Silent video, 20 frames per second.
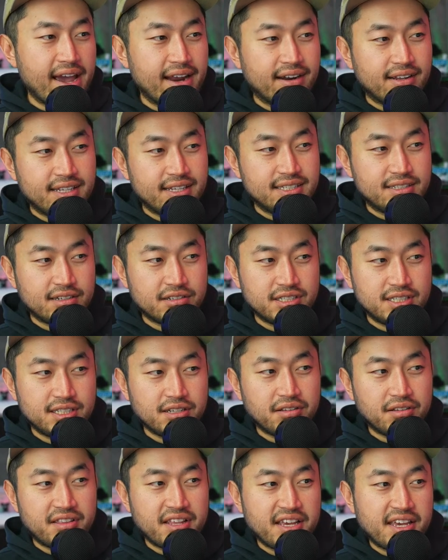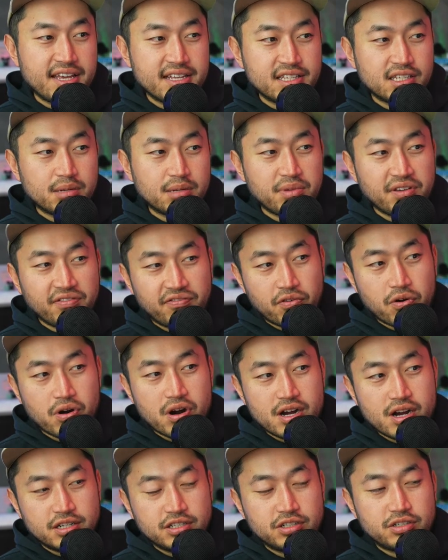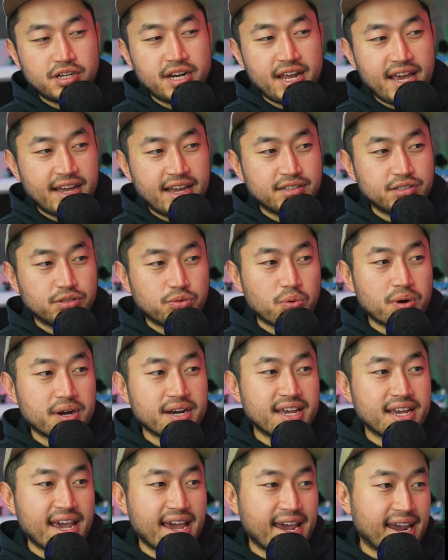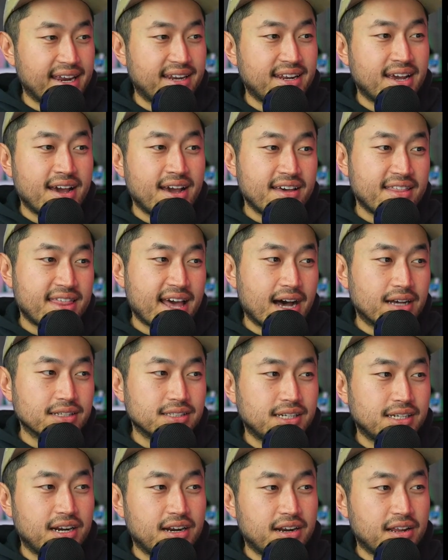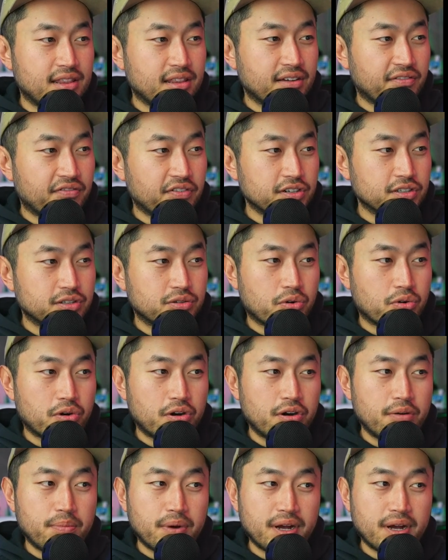Analysts are still thinking it's going to be 428,000 in the first quarter,